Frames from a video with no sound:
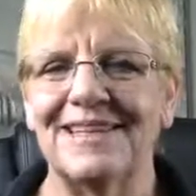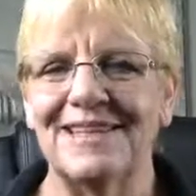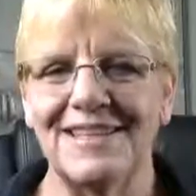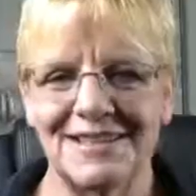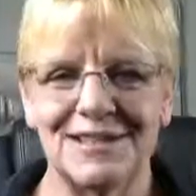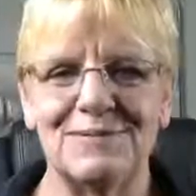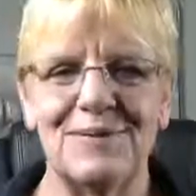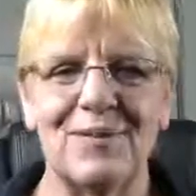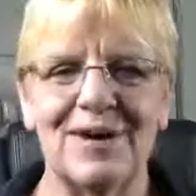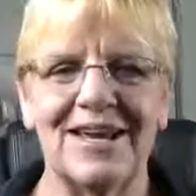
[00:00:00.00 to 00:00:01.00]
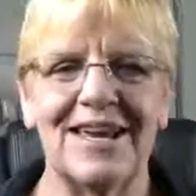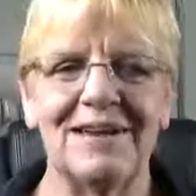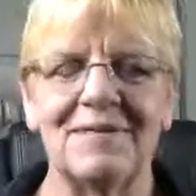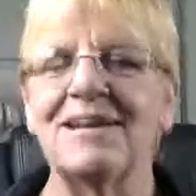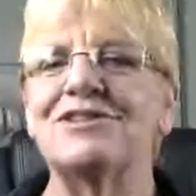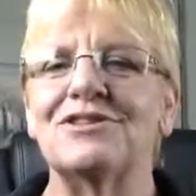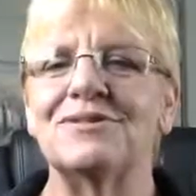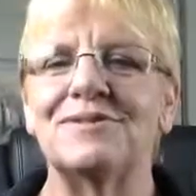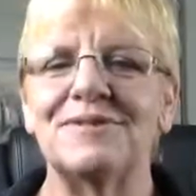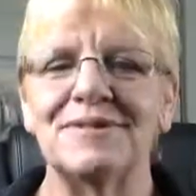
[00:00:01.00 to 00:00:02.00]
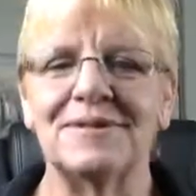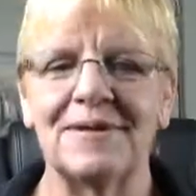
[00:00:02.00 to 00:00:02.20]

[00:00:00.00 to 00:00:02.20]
This has been Walking in My Shoes.